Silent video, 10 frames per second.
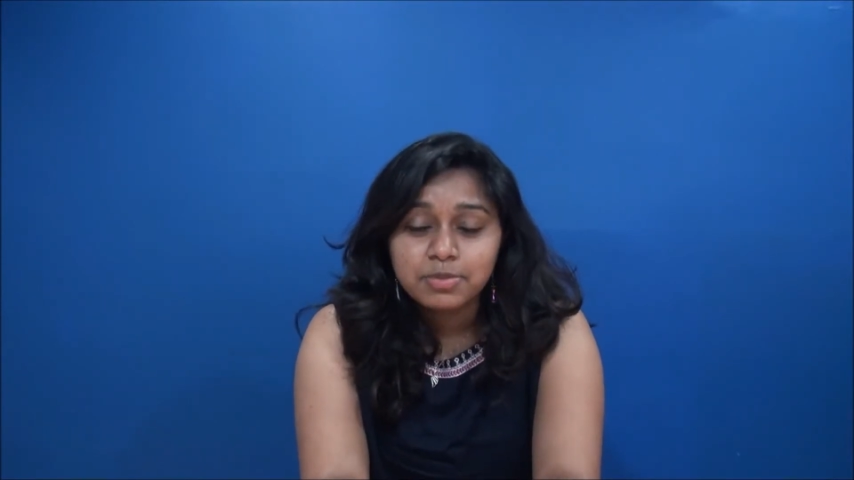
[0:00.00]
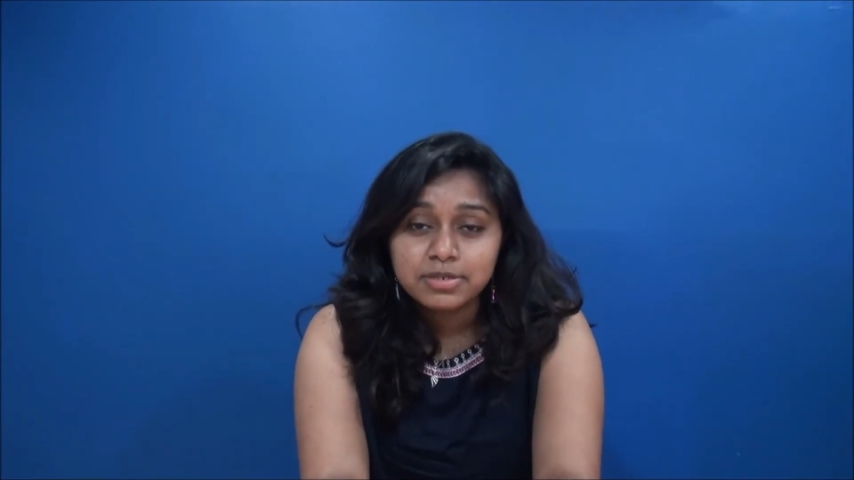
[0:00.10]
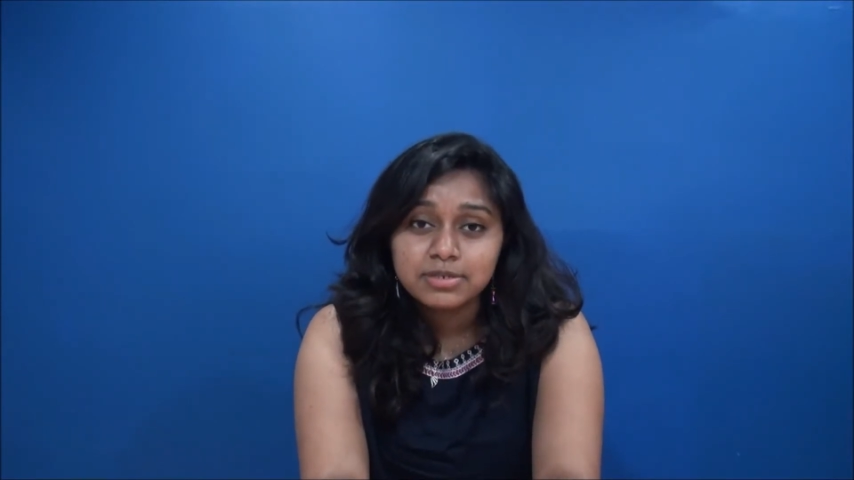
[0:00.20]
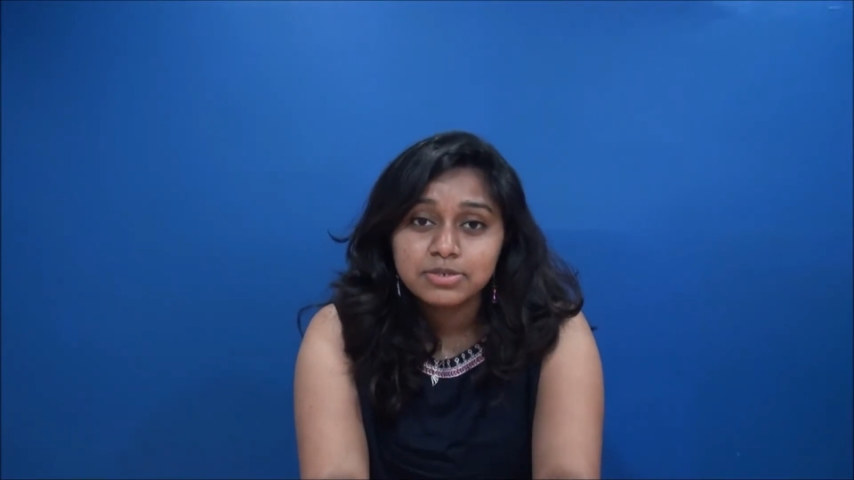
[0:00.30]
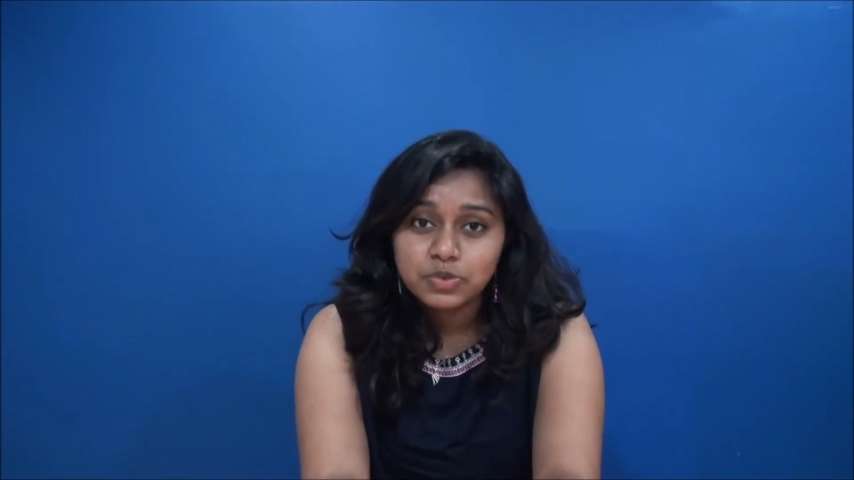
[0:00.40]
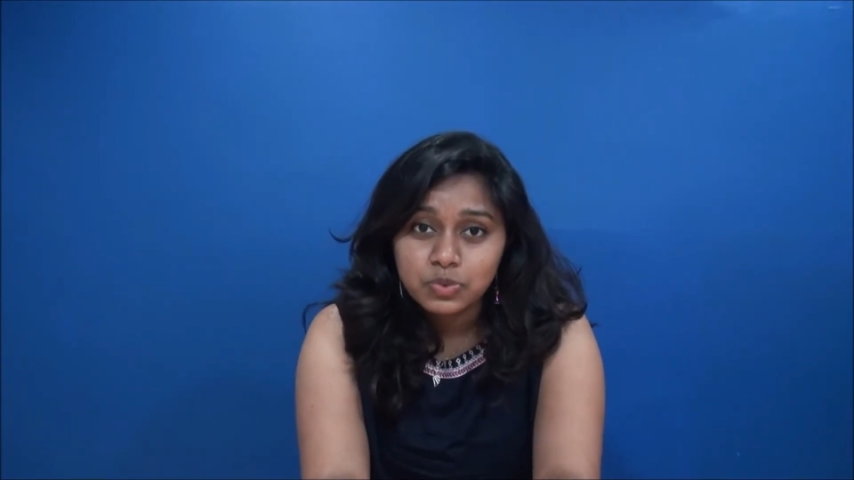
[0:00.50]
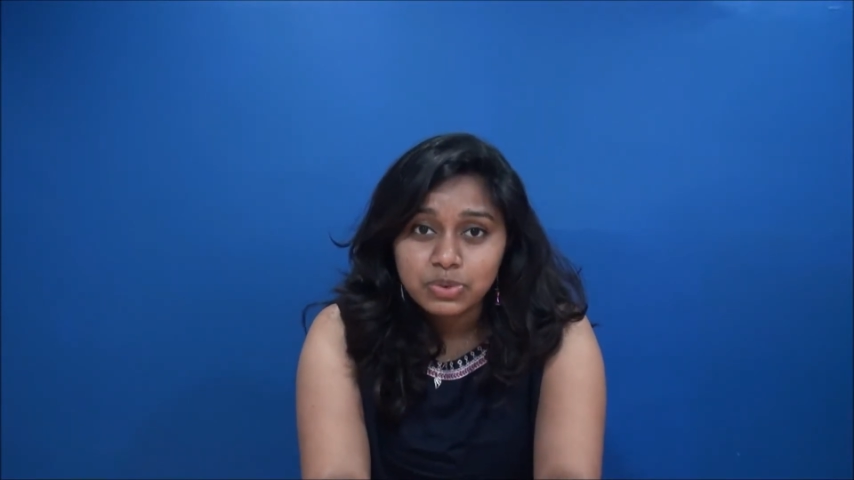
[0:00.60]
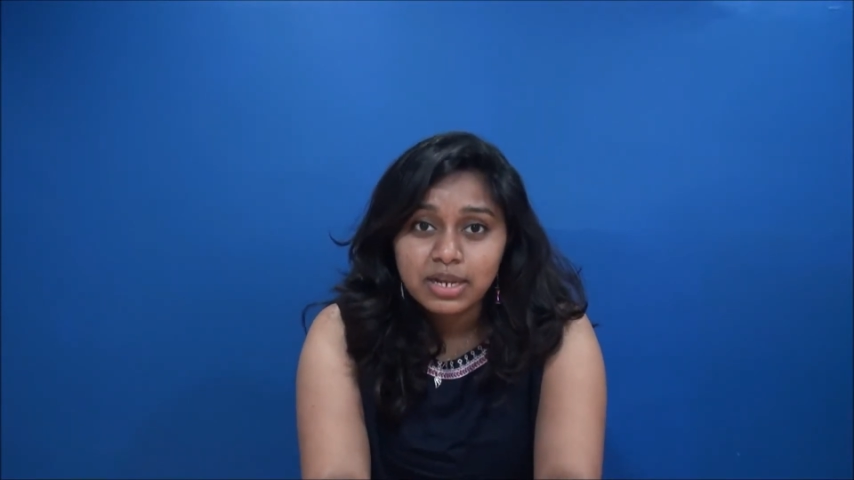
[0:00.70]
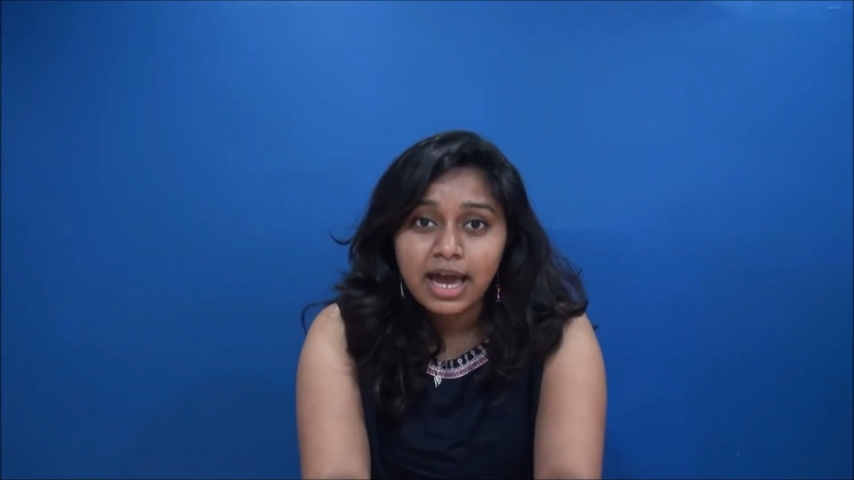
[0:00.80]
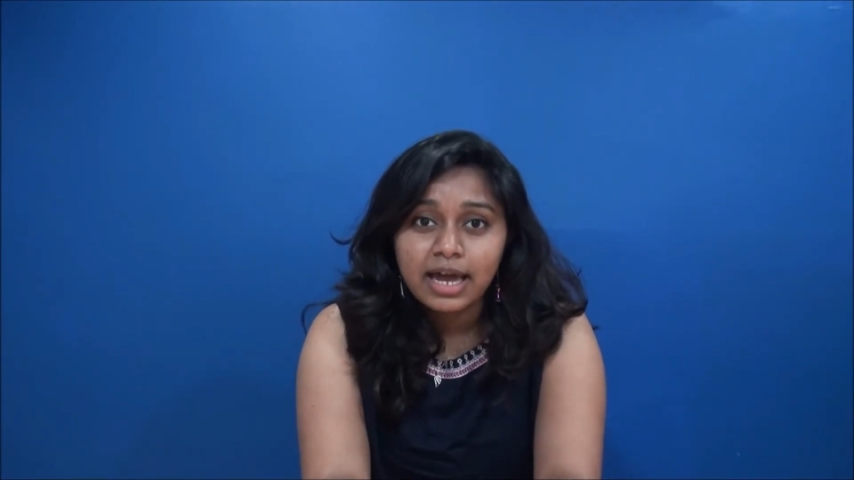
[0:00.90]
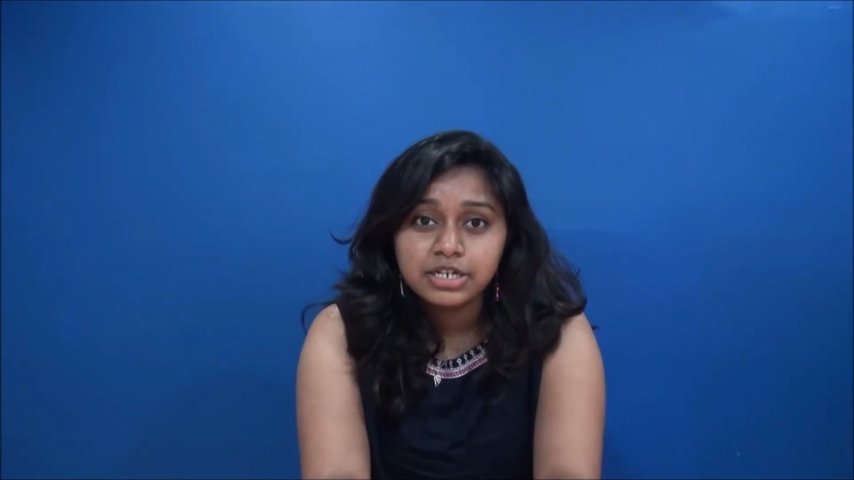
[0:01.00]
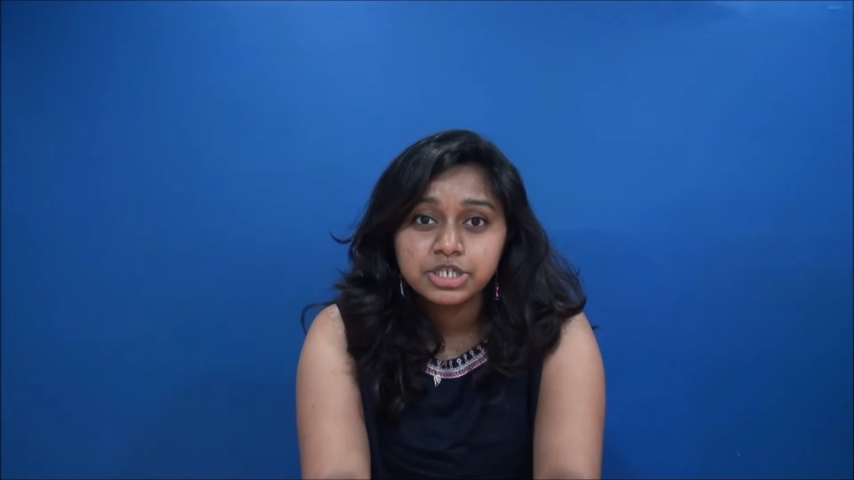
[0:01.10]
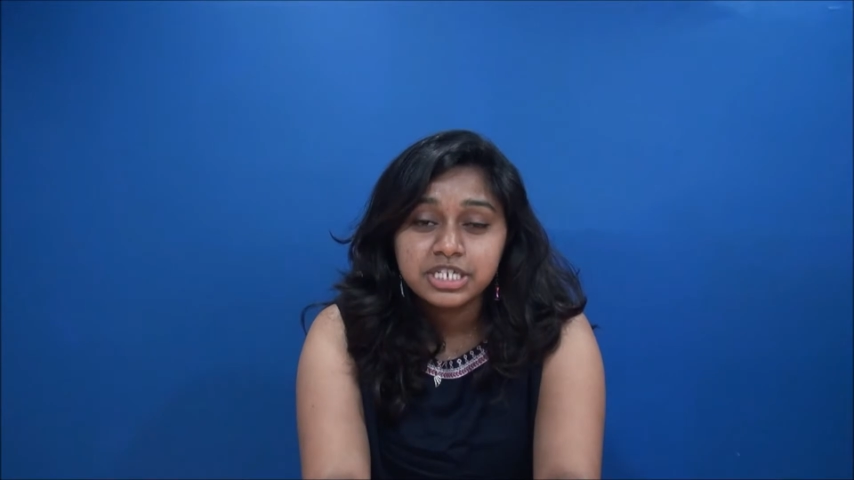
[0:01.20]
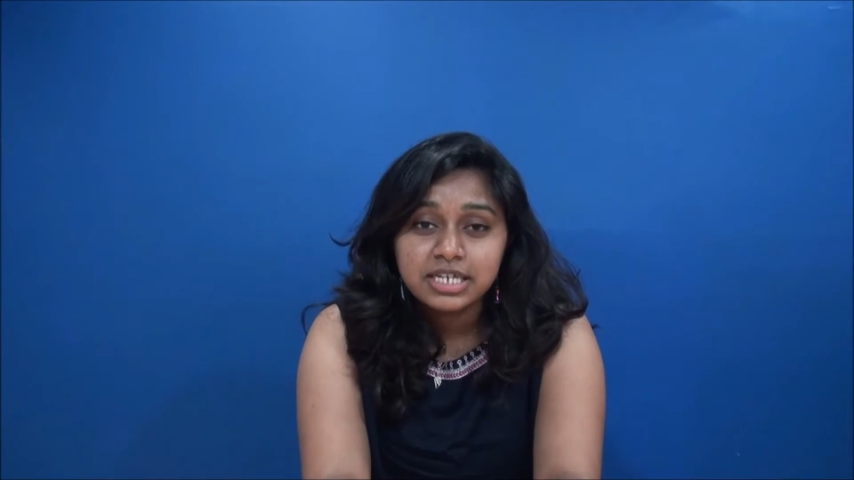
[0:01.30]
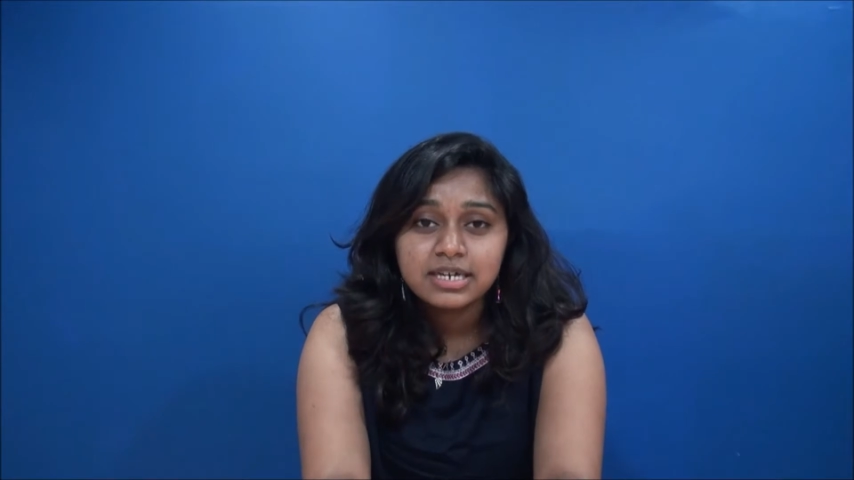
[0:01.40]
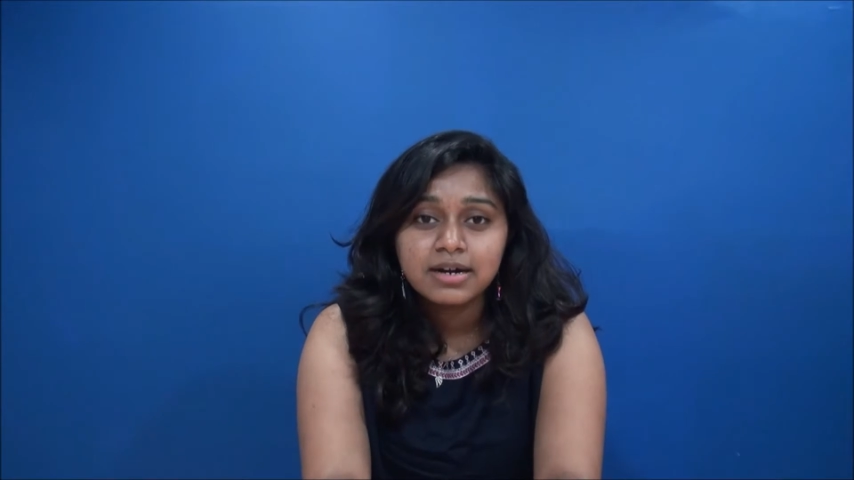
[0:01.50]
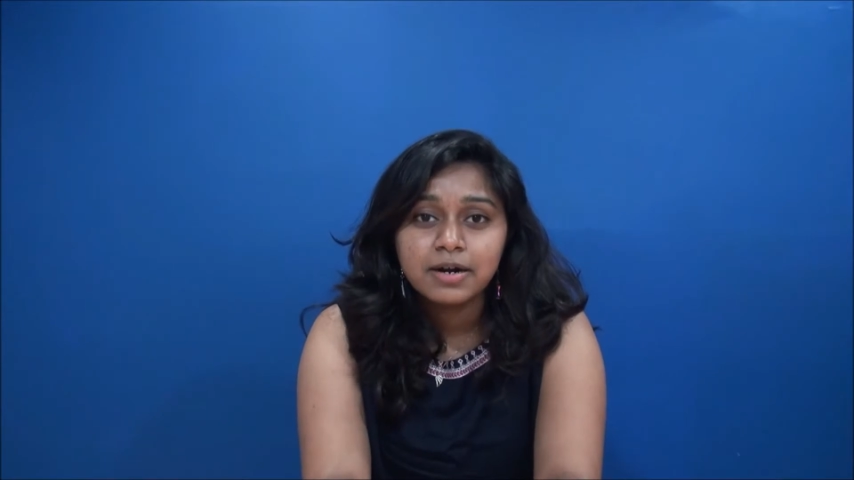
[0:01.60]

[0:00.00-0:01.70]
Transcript: Business School, and she